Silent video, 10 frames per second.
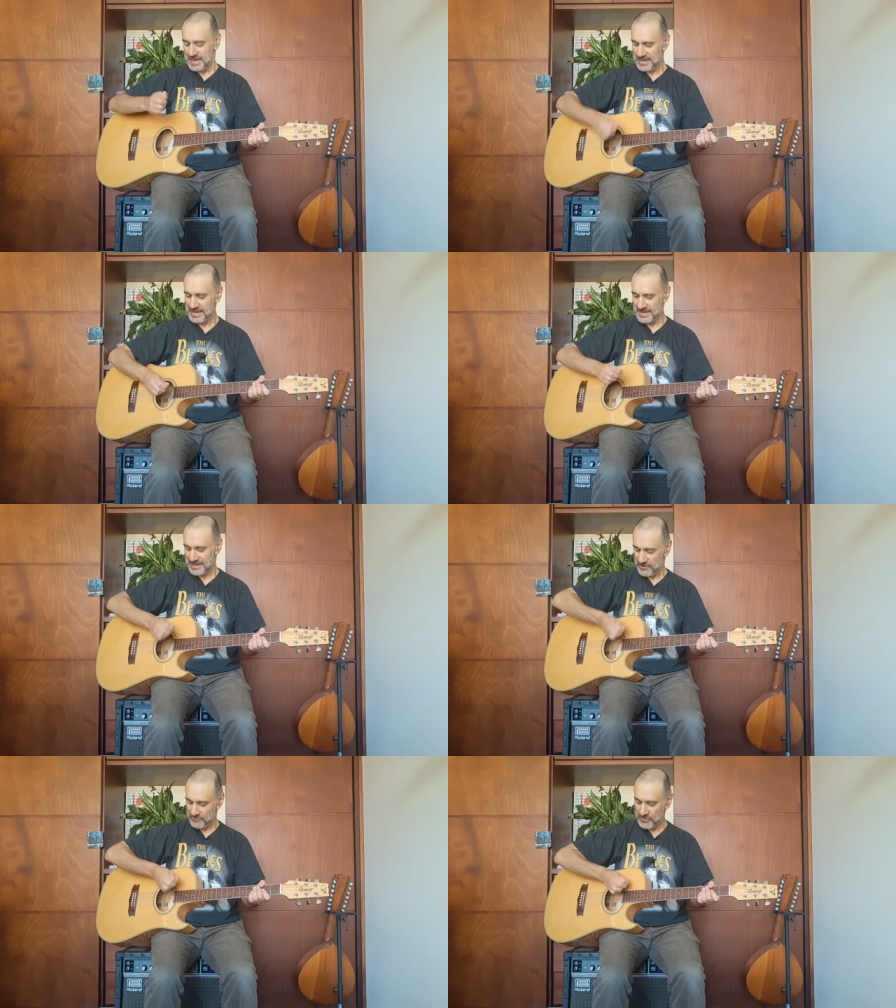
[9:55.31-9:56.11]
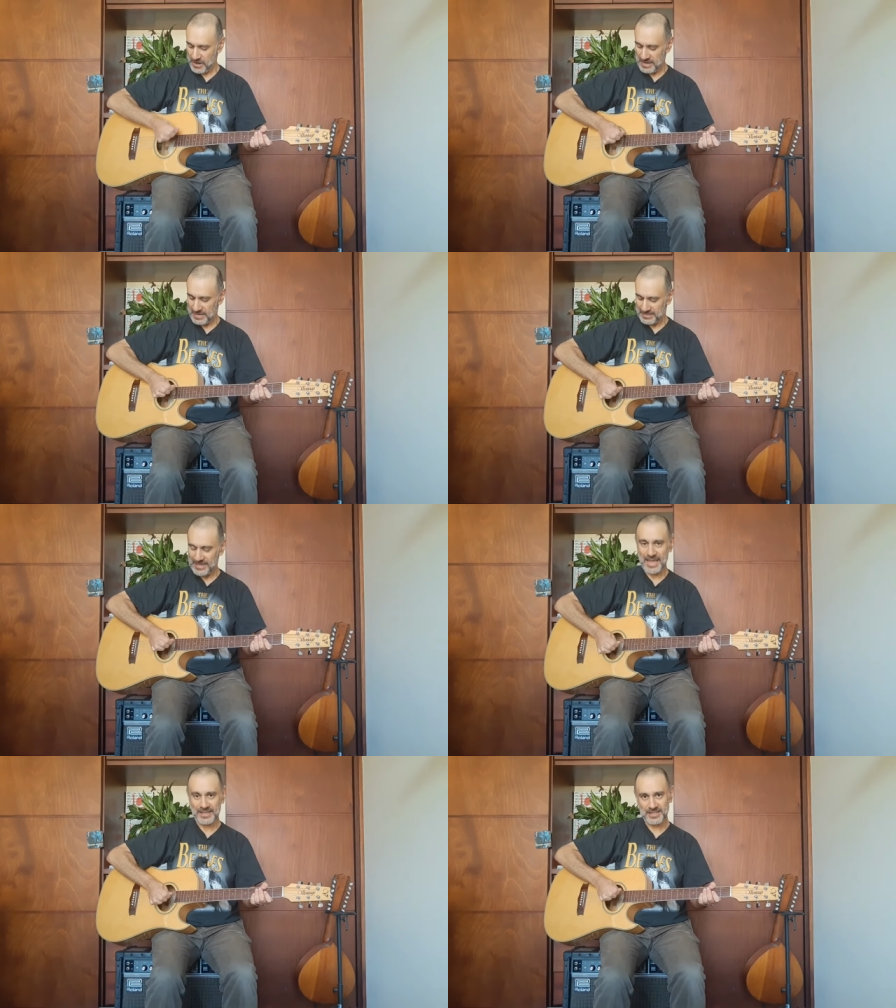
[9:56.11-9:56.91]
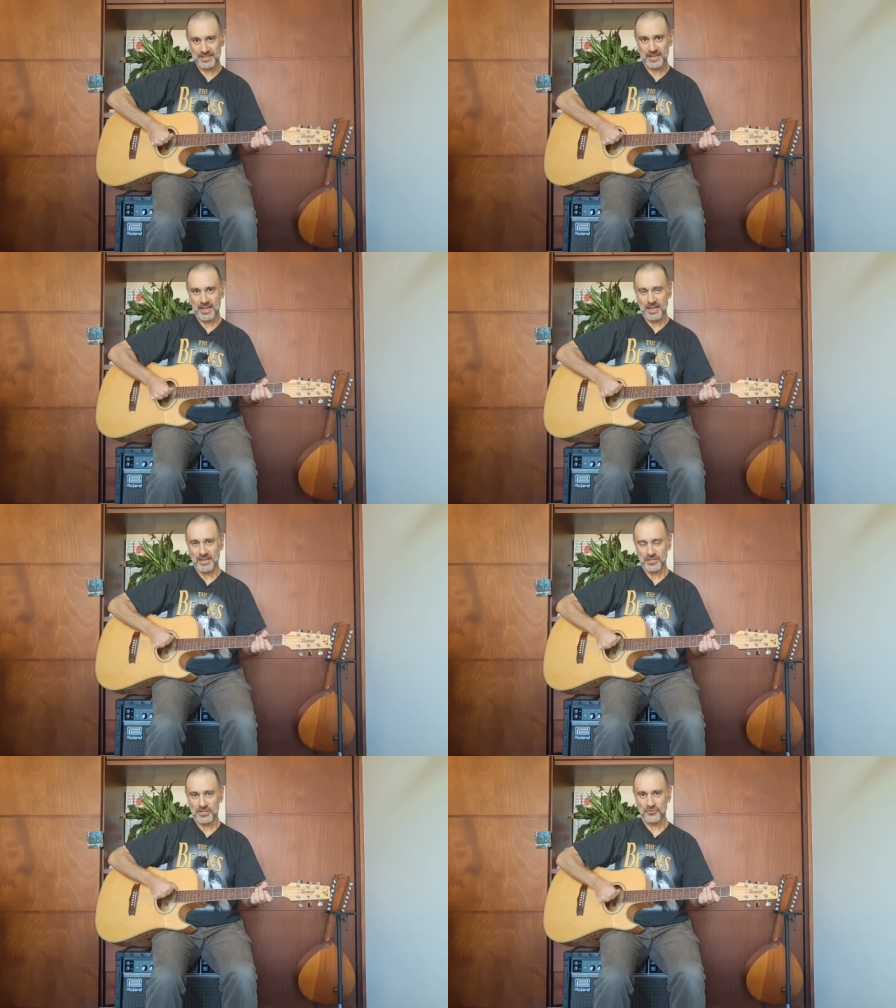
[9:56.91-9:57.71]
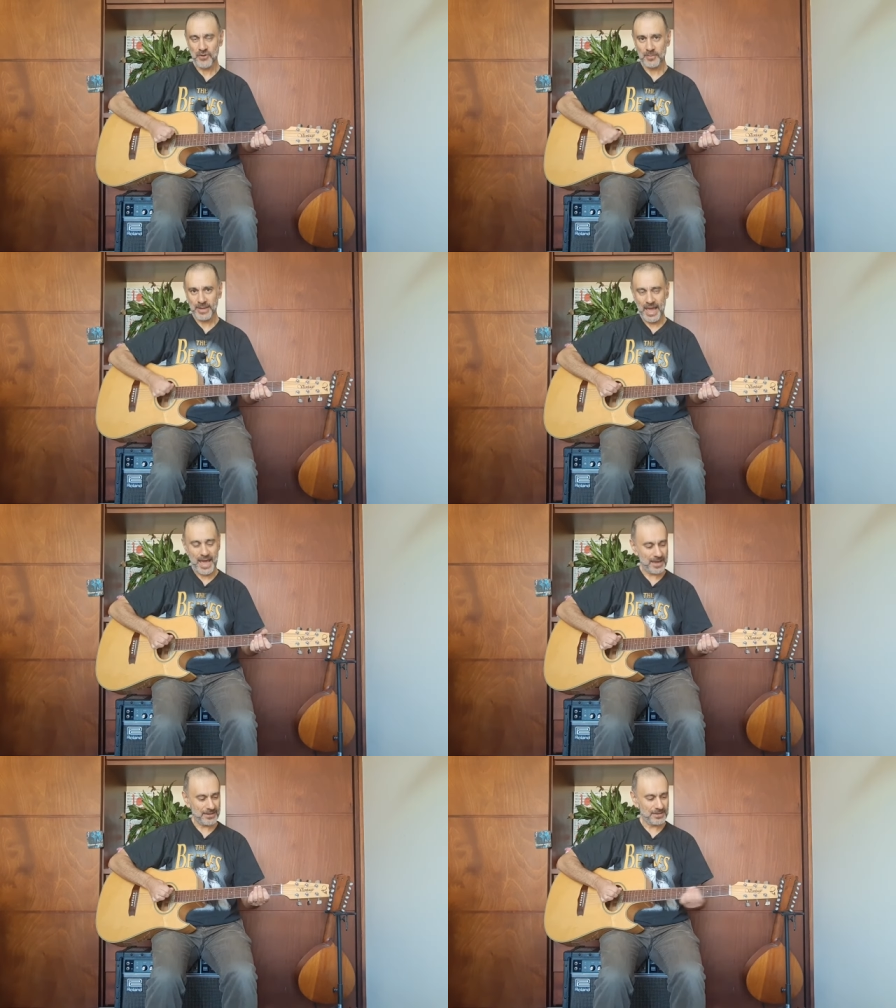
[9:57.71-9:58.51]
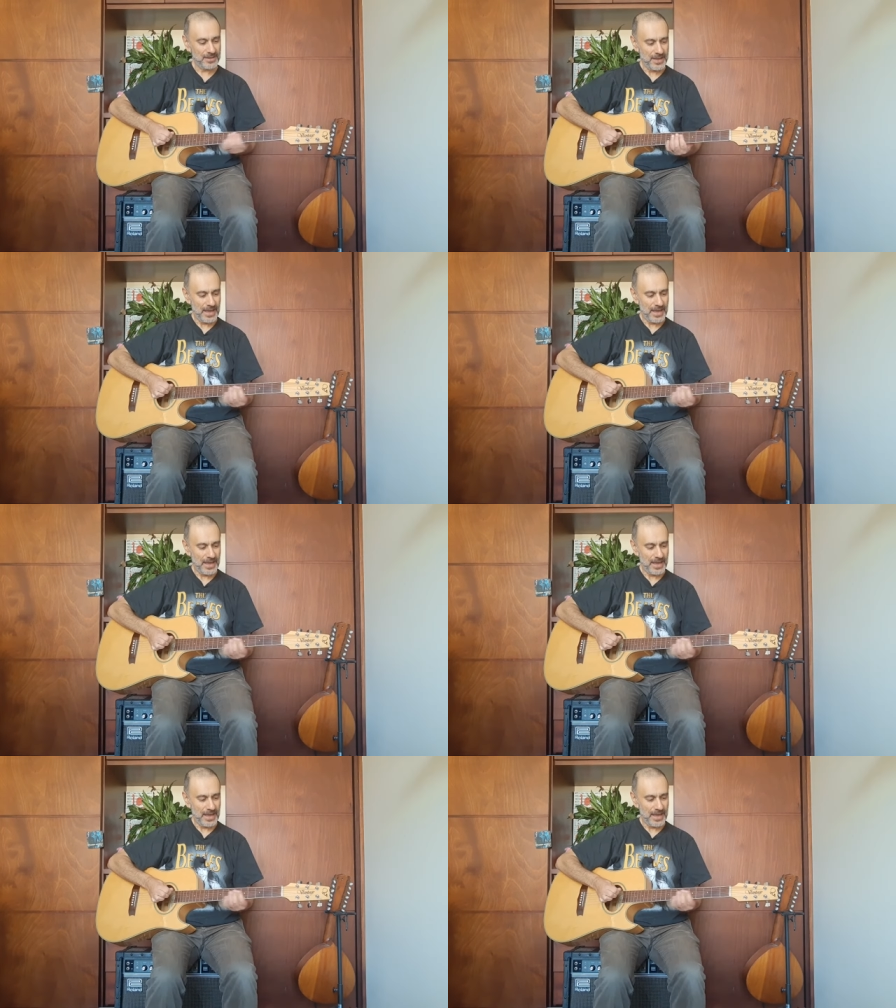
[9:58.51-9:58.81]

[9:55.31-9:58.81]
uh, a really tense strumming hand.